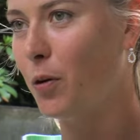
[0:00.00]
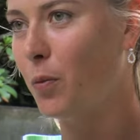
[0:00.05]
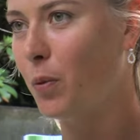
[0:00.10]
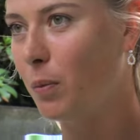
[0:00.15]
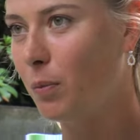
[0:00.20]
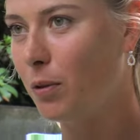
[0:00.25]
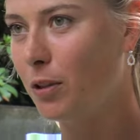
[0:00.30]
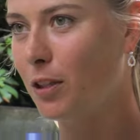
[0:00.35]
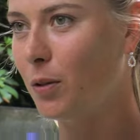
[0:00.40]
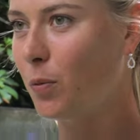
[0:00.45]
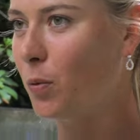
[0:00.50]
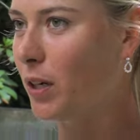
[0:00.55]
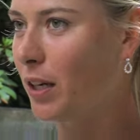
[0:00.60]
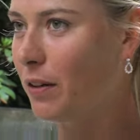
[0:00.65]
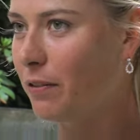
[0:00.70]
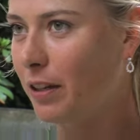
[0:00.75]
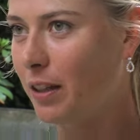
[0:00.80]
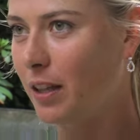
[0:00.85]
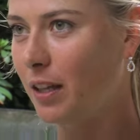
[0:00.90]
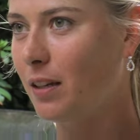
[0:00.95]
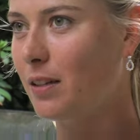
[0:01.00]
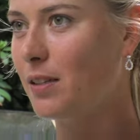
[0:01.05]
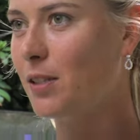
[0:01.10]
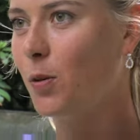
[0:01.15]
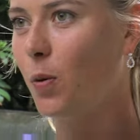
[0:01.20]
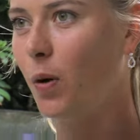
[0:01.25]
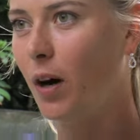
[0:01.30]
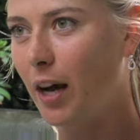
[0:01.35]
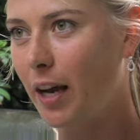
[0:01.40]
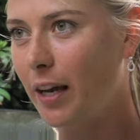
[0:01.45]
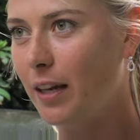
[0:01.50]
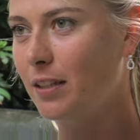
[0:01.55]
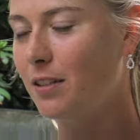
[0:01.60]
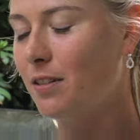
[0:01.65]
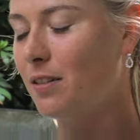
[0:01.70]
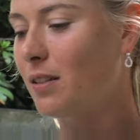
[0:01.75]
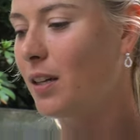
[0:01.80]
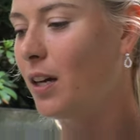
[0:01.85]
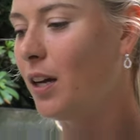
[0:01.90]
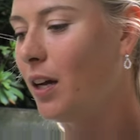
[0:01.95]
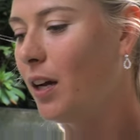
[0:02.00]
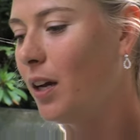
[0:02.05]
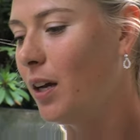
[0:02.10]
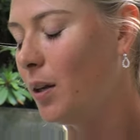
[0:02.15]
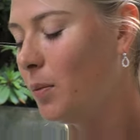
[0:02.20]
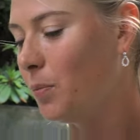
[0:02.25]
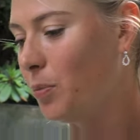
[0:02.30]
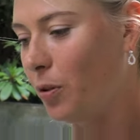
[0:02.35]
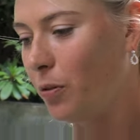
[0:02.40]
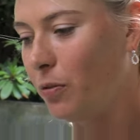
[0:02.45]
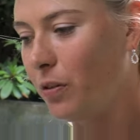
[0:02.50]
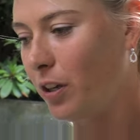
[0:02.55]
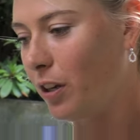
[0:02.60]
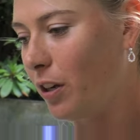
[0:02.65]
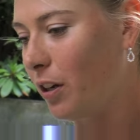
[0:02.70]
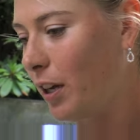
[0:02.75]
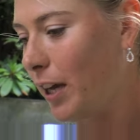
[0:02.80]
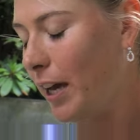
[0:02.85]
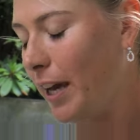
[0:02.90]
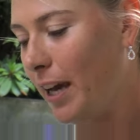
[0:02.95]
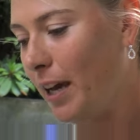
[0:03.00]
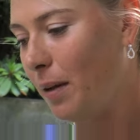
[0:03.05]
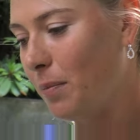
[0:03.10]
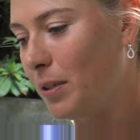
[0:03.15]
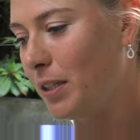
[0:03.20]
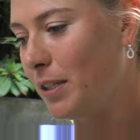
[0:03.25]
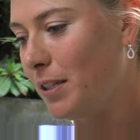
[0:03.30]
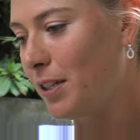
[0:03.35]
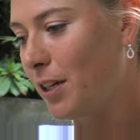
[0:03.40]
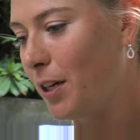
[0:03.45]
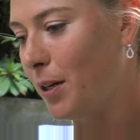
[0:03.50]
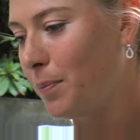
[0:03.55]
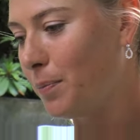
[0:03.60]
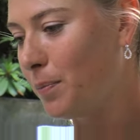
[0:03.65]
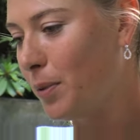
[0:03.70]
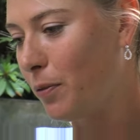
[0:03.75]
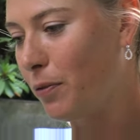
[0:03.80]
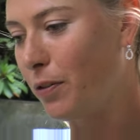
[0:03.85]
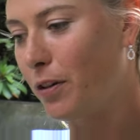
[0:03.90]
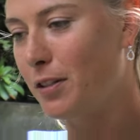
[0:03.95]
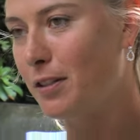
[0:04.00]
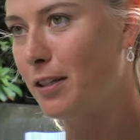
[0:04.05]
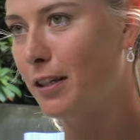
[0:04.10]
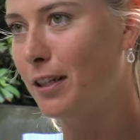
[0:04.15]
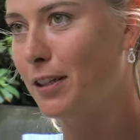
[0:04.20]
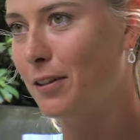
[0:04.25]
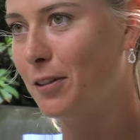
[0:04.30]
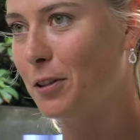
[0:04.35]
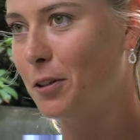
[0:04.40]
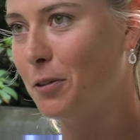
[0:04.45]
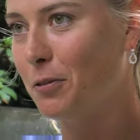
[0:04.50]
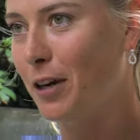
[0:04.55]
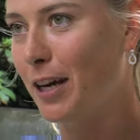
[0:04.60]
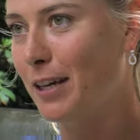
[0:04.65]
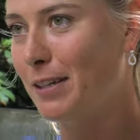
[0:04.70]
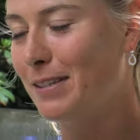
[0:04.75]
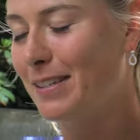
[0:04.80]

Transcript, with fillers: Wimbledon when everything is quiet, just improving your game. And um, but first, I need a little rest.